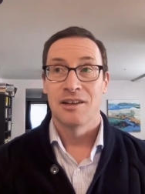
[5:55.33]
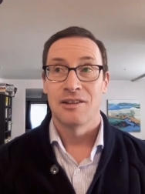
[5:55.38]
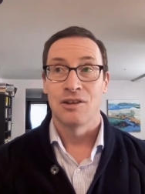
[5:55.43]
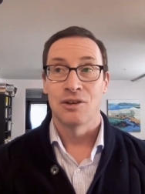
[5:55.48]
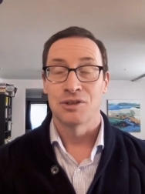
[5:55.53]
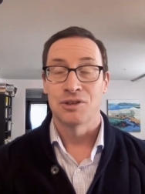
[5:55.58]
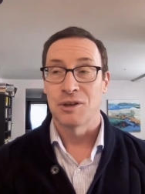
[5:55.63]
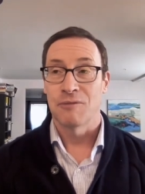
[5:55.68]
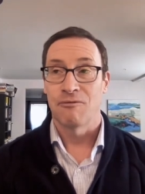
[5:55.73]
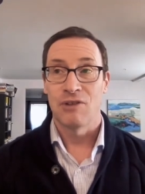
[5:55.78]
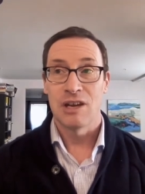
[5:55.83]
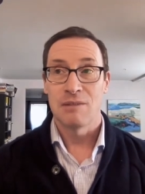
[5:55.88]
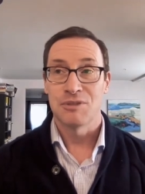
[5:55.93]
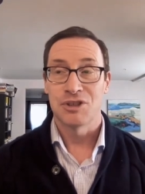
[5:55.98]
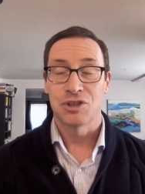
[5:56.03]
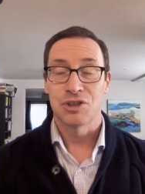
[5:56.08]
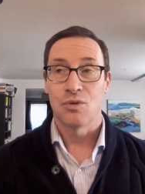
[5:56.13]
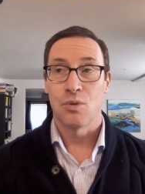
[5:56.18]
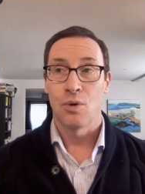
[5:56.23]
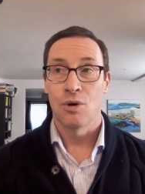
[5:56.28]
there's a
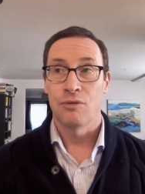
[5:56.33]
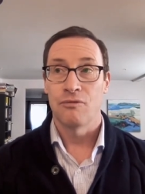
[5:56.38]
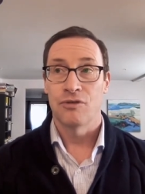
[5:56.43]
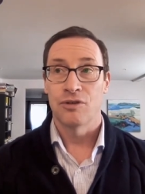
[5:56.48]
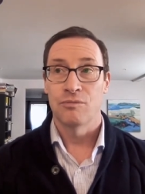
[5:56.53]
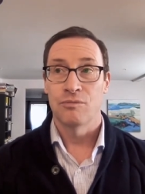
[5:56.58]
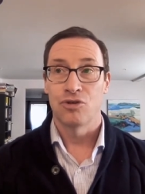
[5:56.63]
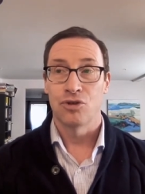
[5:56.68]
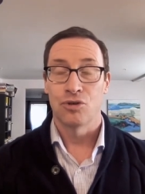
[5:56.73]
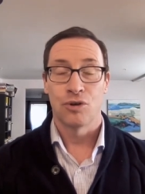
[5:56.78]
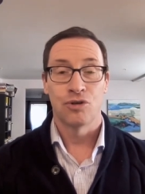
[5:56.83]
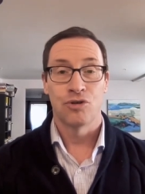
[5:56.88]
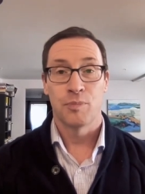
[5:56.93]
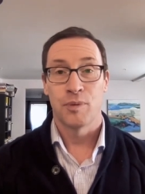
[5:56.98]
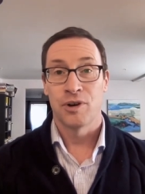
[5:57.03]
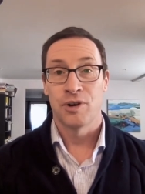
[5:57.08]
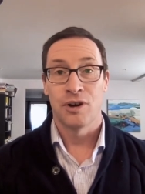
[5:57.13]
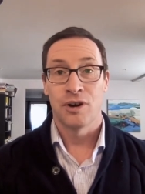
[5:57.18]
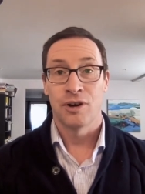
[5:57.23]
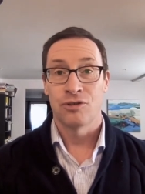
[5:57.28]
famous quote from George
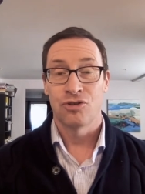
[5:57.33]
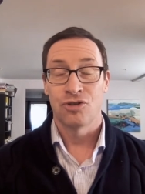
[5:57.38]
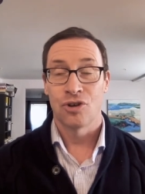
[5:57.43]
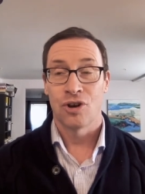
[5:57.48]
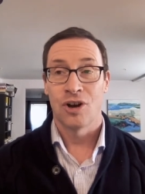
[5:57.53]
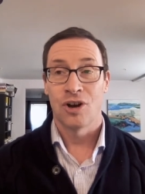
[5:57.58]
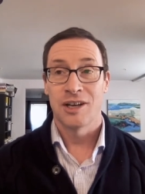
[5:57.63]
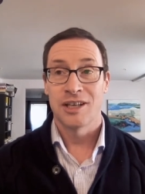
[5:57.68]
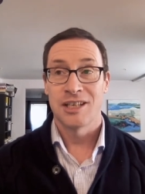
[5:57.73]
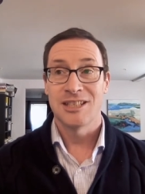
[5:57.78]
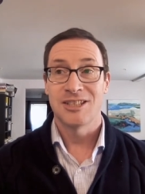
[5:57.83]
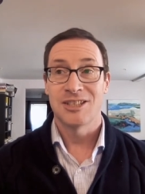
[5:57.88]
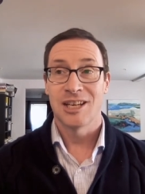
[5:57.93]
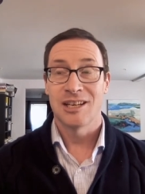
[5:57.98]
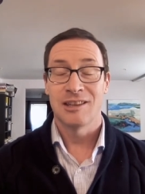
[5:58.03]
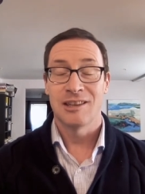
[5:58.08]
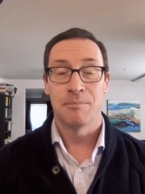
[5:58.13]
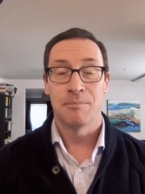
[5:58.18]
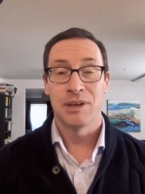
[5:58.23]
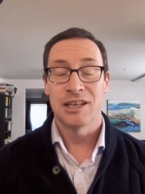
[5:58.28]
Bernard Shaw. He
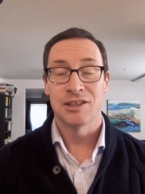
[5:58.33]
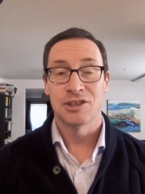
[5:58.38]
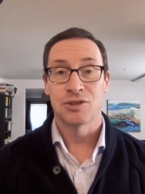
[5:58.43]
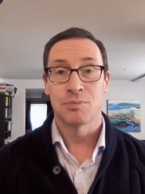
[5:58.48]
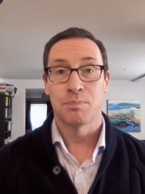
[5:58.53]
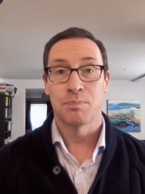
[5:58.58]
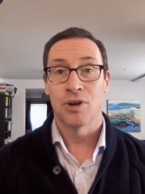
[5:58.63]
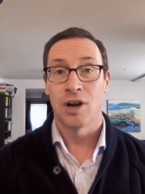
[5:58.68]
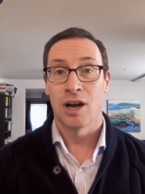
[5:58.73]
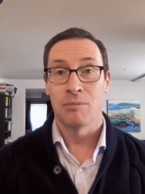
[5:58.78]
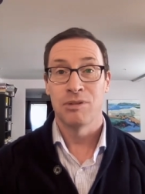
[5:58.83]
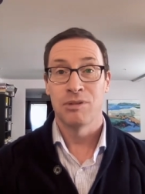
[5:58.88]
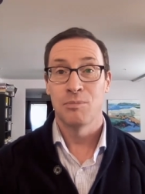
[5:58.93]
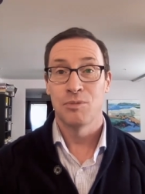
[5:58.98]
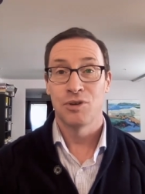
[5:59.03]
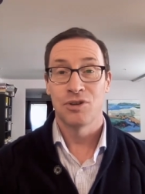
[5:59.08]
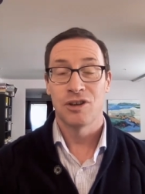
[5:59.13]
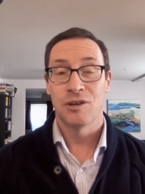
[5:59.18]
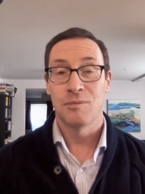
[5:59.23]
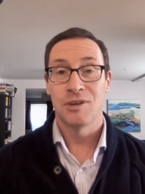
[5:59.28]
said, The biggest problem
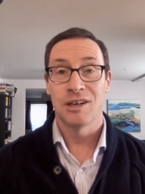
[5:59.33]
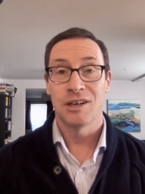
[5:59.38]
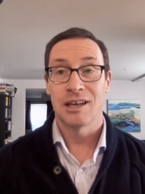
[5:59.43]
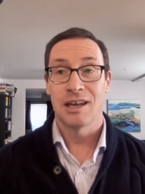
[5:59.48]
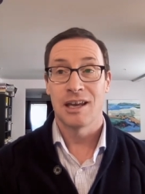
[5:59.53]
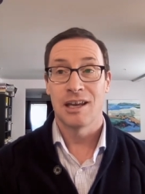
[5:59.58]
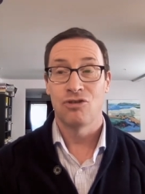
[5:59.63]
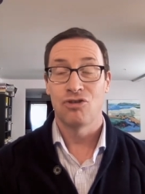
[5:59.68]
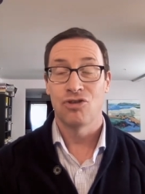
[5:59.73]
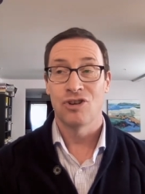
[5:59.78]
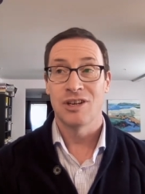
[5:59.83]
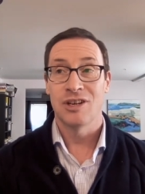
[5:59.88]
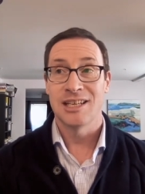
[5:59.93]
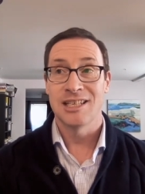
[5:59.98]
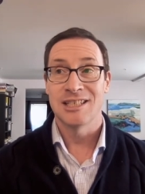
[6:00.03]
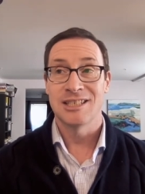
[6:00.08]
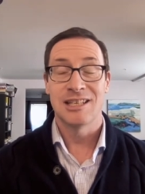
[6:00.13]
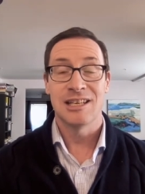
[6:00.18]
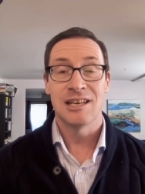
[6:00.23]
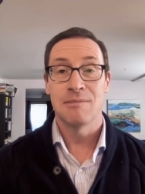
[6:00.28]
with communication
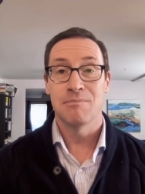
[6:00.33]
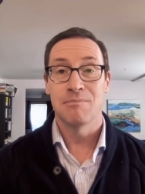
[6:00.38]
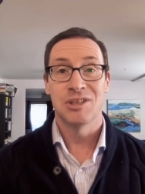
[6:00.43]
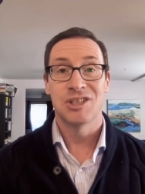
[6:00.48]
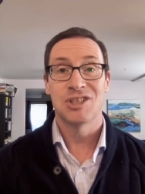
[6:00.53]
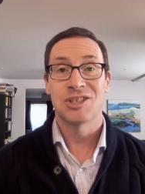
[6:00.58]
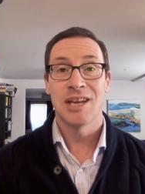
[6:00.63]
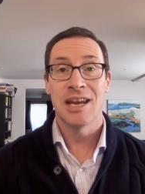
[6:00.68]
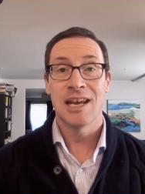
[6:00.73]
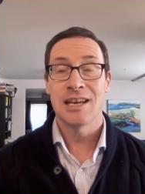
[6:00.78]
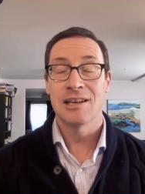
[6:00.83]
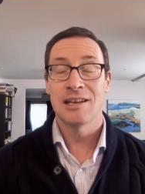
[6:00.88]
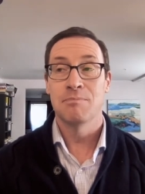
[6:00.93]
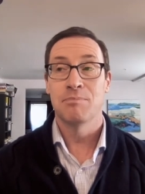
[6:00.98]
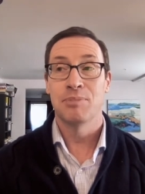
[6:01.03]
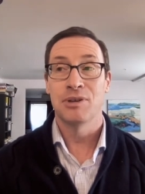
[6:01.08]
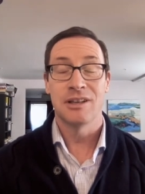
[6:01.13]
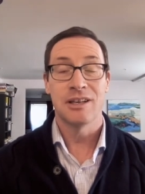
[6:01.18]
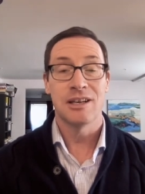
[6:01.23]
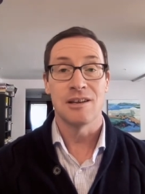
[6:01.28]
is the mistaken
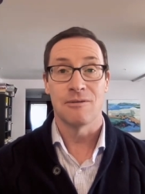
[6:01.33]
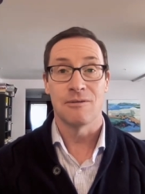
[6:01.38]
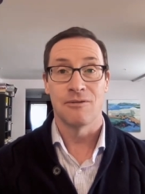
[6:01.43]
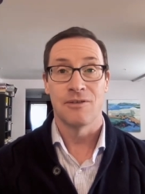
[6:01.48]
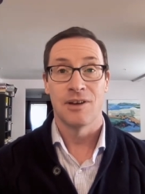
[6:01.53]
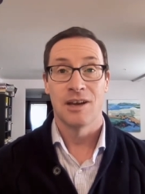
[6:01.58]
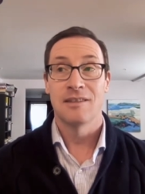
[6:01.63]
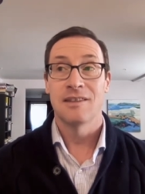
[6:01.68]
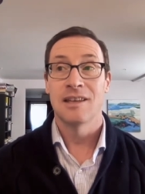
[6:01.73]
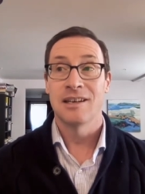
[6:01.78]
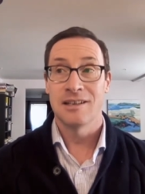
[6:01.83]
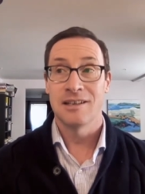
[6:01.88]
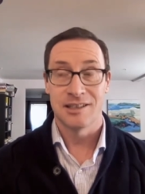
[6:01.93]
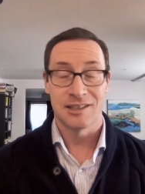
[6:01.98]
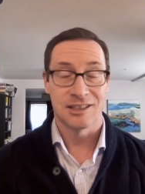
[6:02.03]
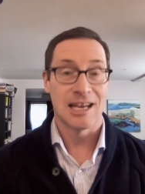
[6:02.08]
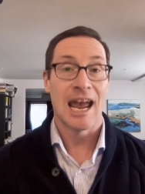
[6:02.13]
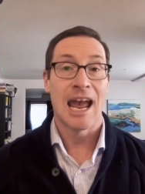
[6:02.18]
belief that it has